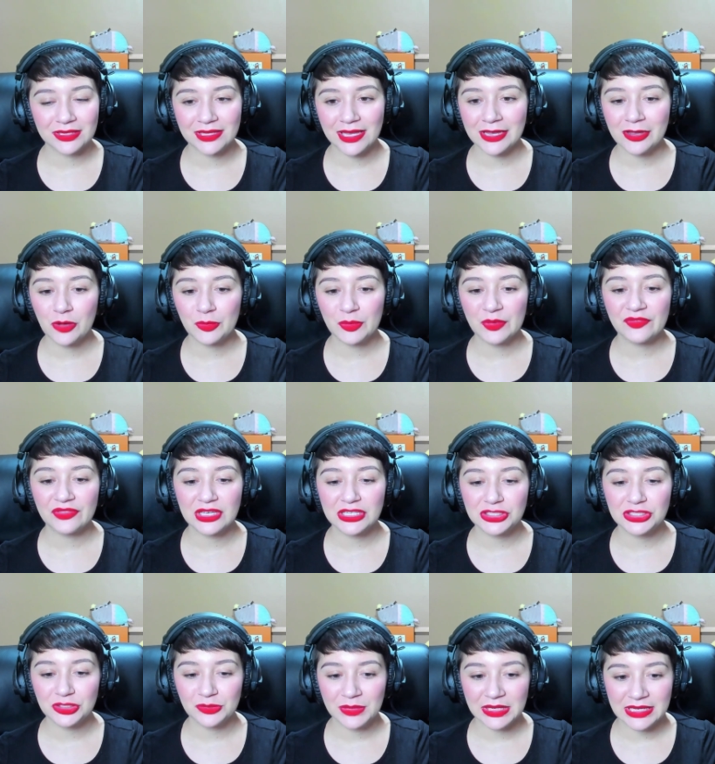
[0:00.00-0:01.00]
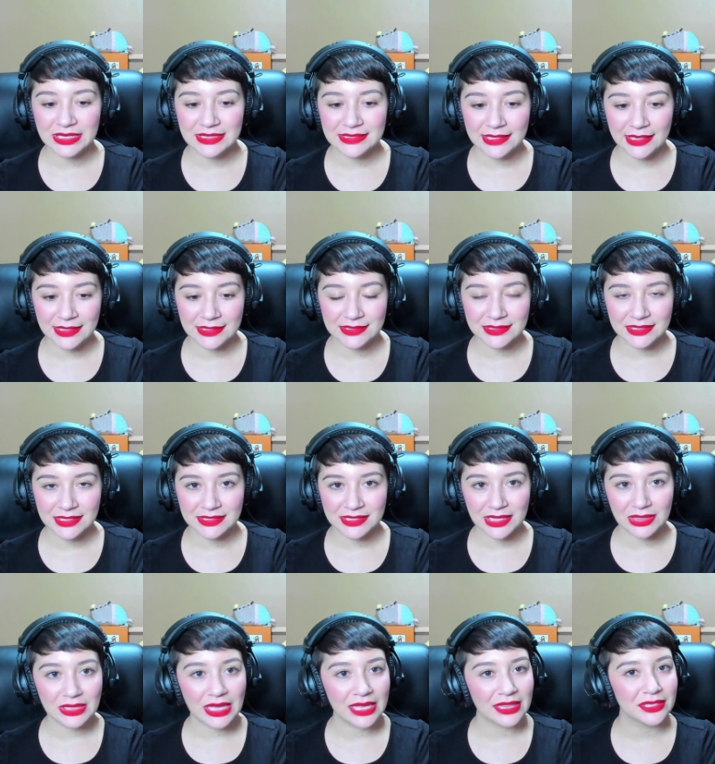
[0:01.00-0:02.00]
And I hope if they do make a second
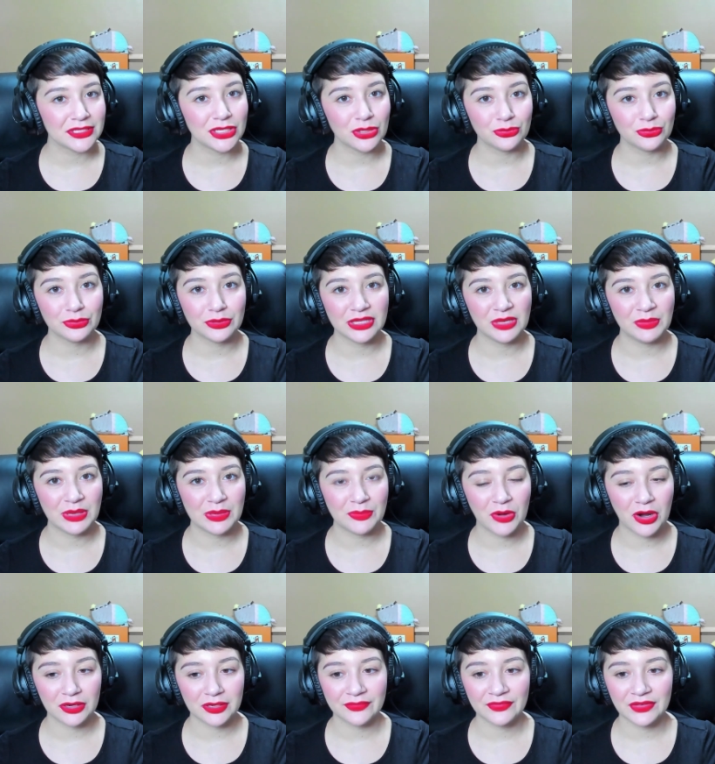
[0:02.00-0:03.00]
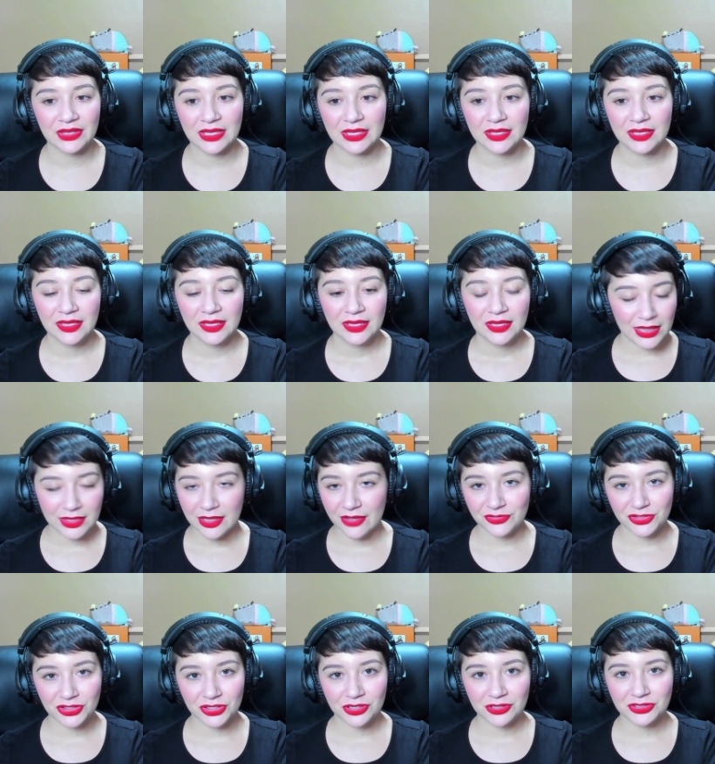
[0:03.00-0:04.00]
season, Layla's a really big part of it. I
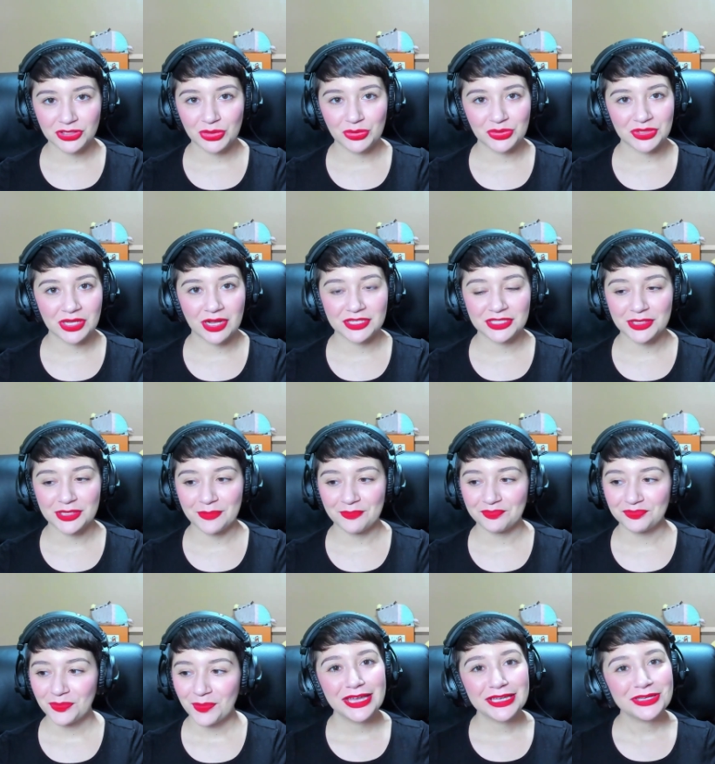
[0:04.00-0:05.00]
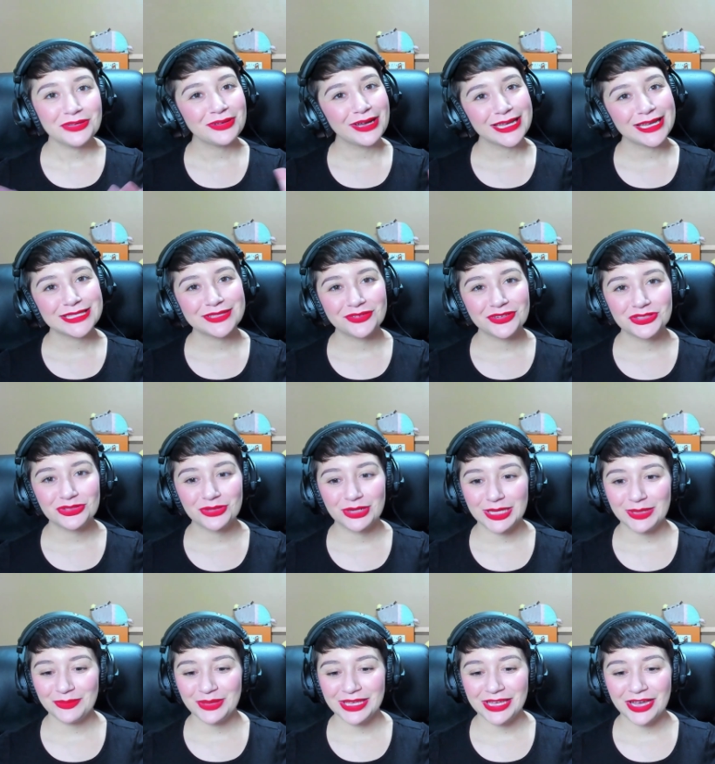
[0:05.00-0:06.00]
loved her. She was awesome. Thank you guys for
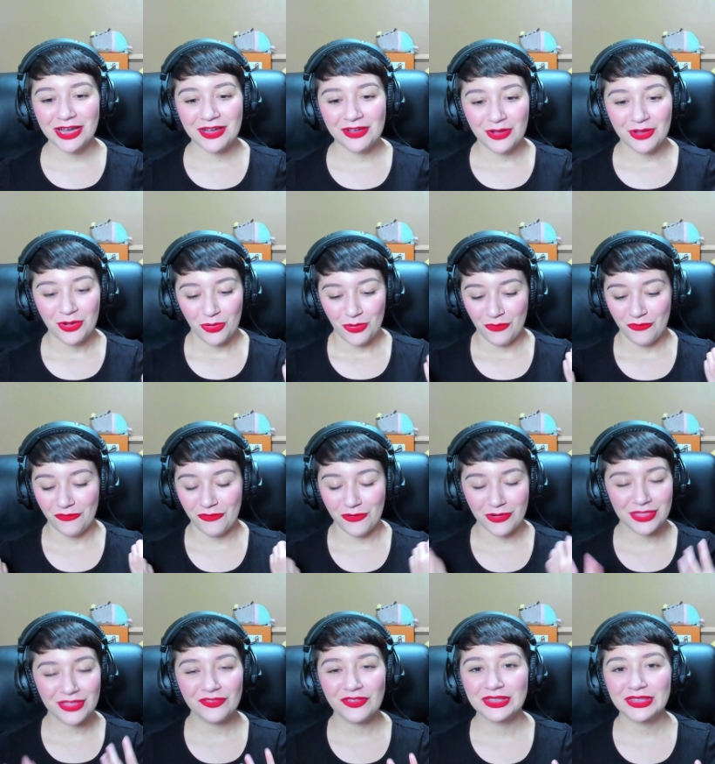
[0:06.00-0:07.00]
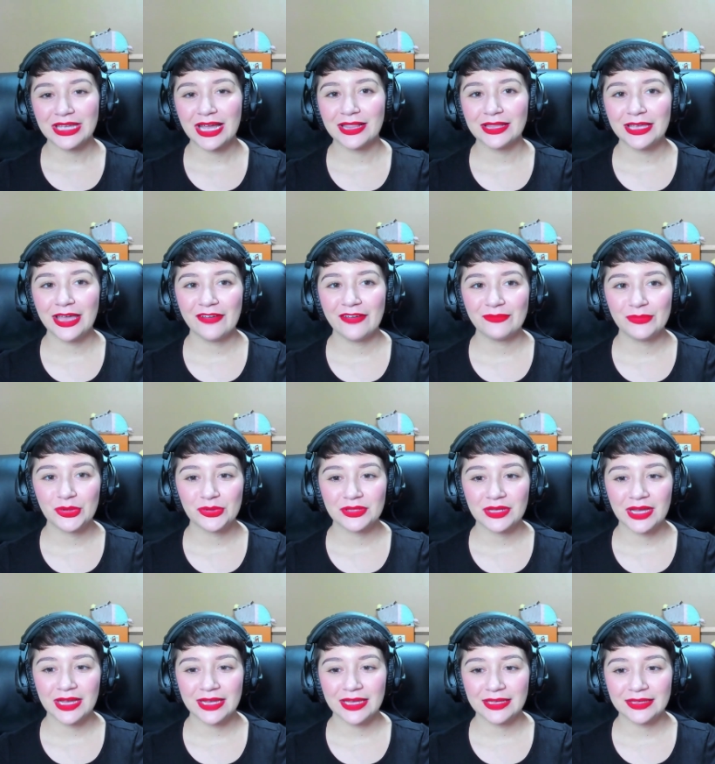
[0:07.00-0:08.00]
joining me for the finale of Moon
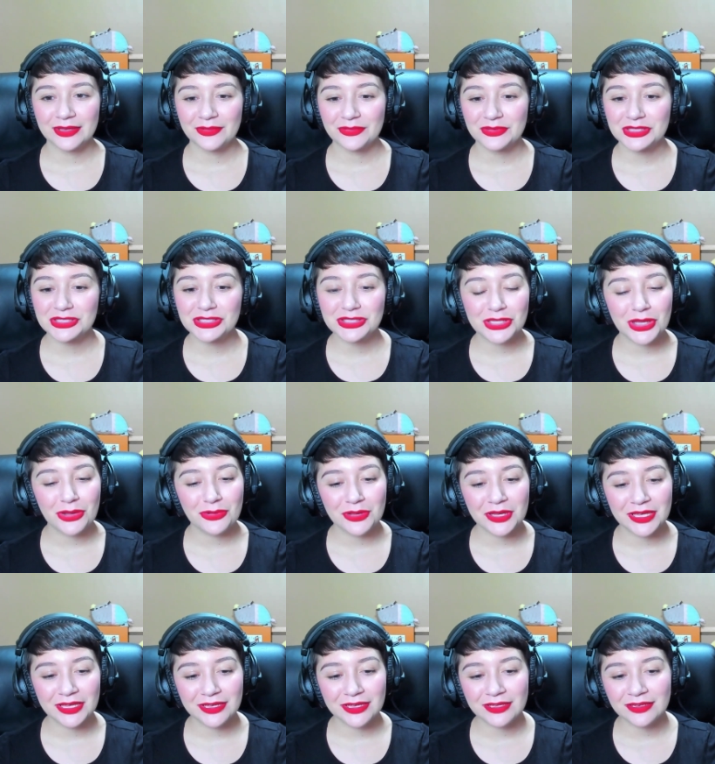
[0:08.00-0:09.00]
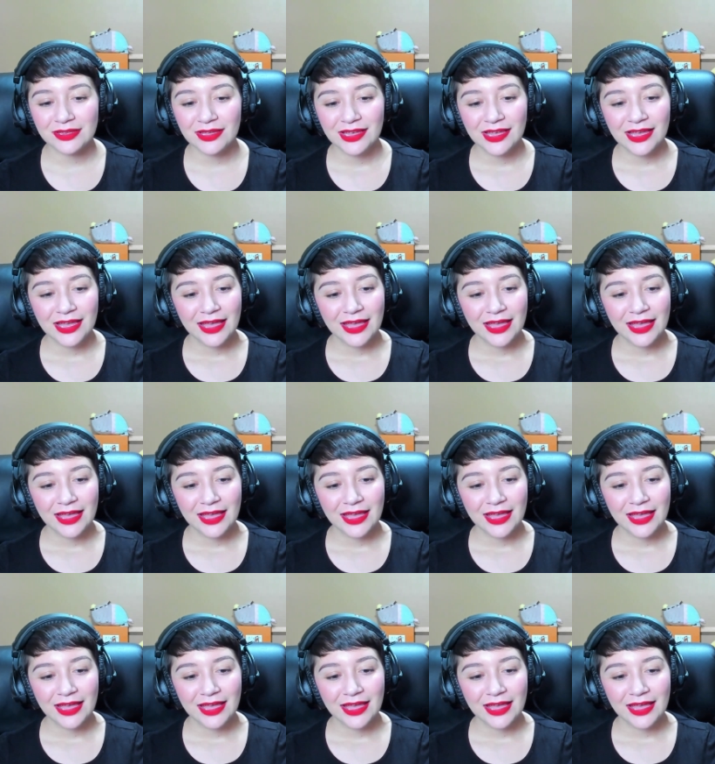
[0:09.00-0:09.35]
Knight. It was so good.